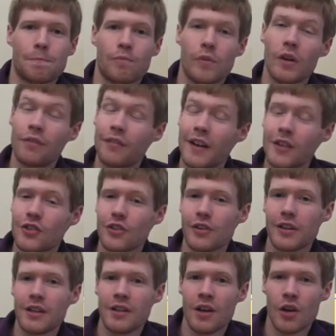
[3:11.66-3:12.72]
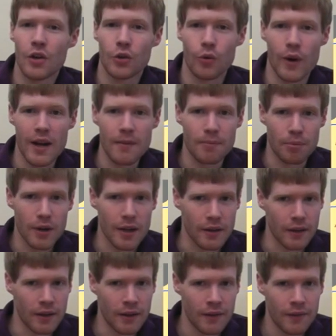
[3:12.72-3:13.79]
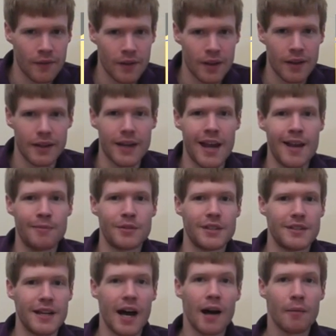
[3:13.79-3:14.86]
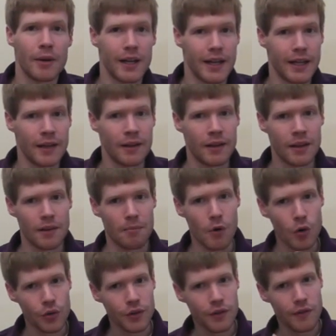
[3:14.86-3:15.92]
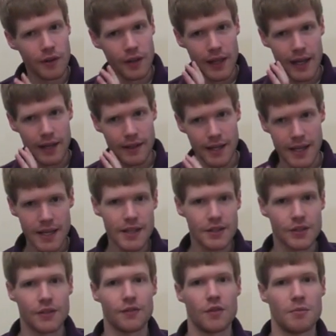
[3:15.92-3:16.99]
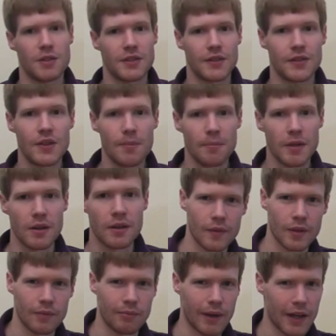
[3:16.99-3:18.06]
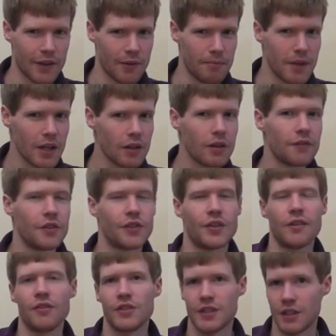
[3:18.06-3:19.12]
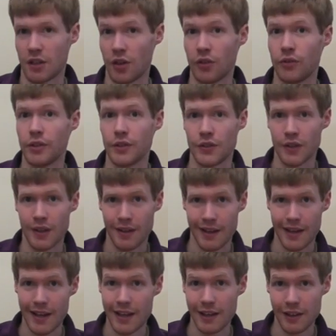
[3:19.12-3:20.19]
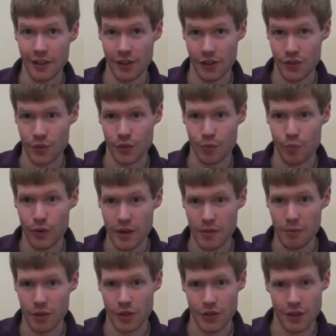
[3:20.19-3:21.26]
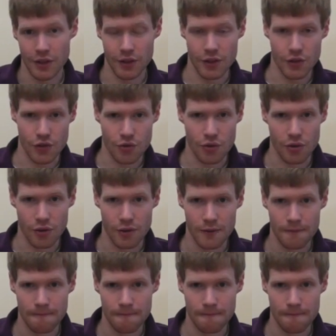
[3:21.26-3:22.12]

Eventually, Great Britain came to dominate most of the land east of the Mississippi. By the middle of the 1700s, England was pretty much in control.